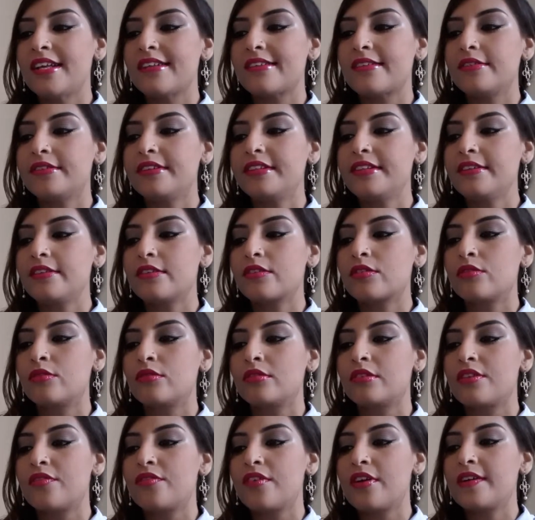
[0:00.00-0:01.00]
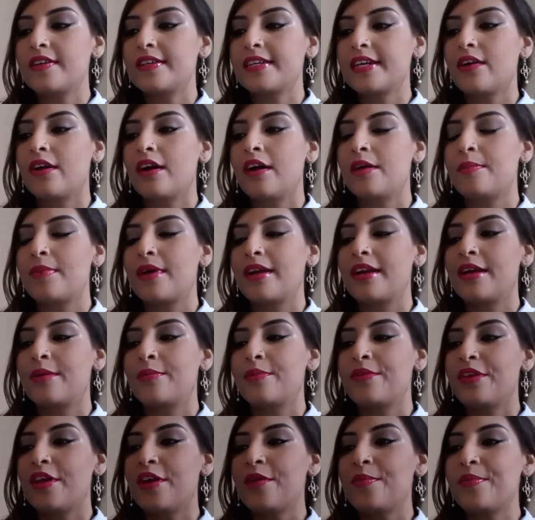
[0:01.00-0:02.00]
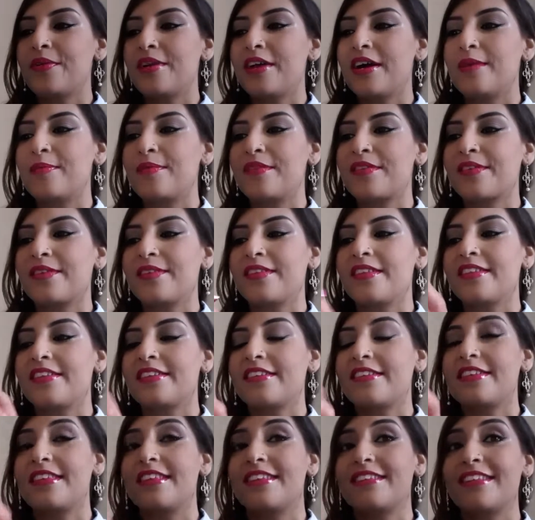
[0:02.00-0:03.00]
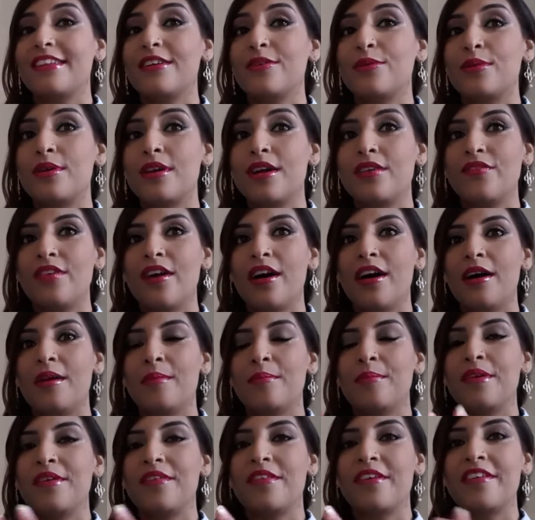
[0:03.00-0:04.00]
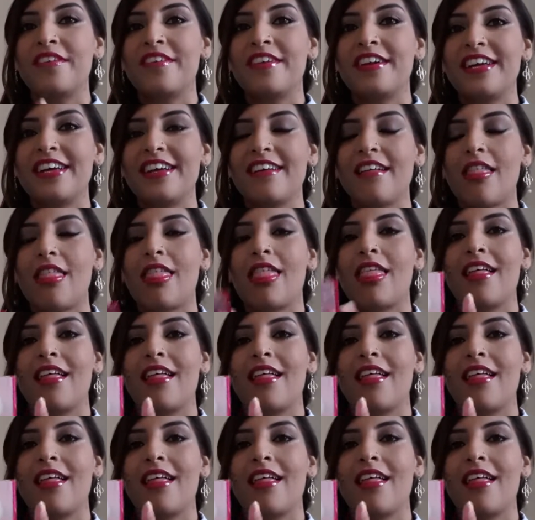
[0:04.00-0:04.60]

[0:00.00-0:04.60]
Okay, so this is called the Fairy Tale Eye Palette. When you open it up, it's got this little love heart mirror in it.